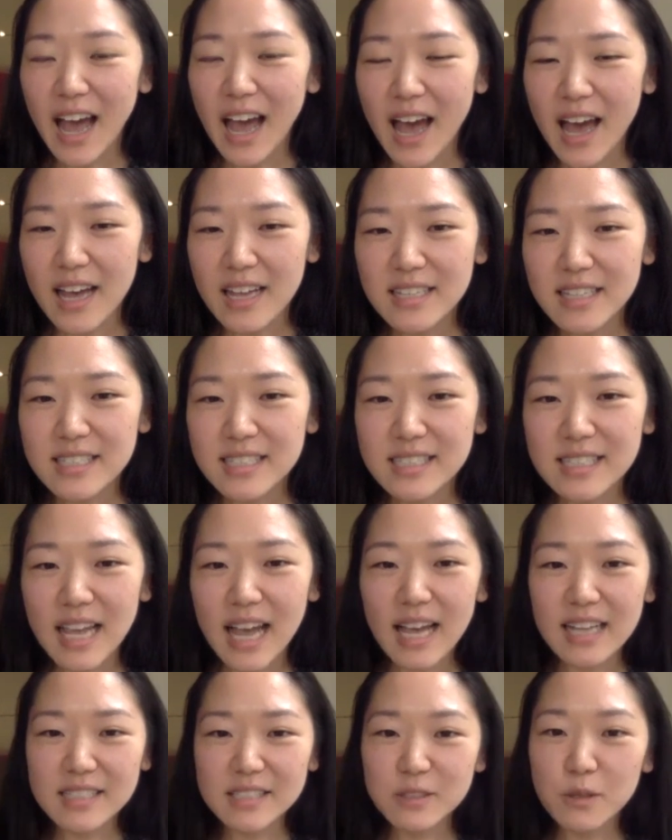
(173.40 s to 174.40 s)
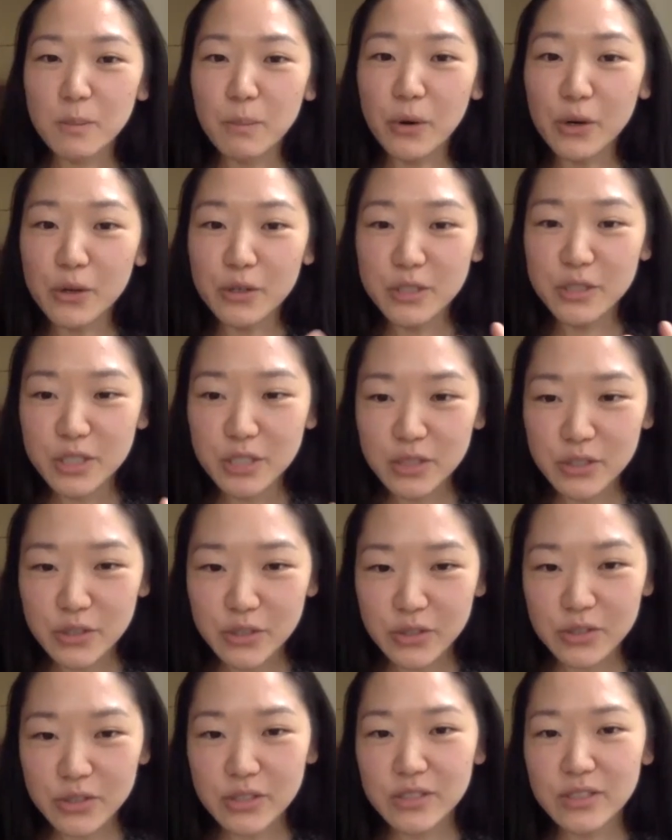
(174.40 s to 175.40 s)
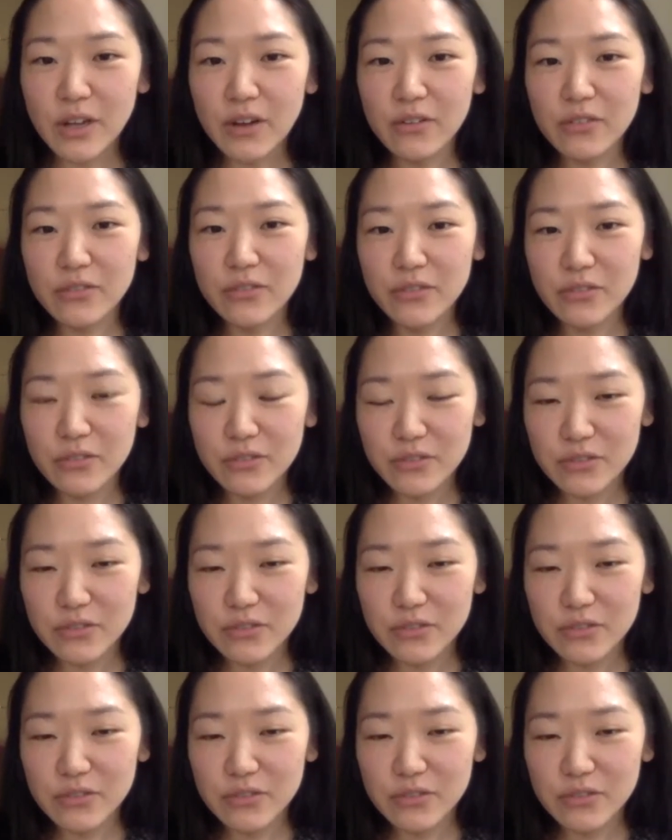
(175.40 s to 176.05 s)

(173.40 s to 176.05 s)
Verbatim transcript: as as the personal stuff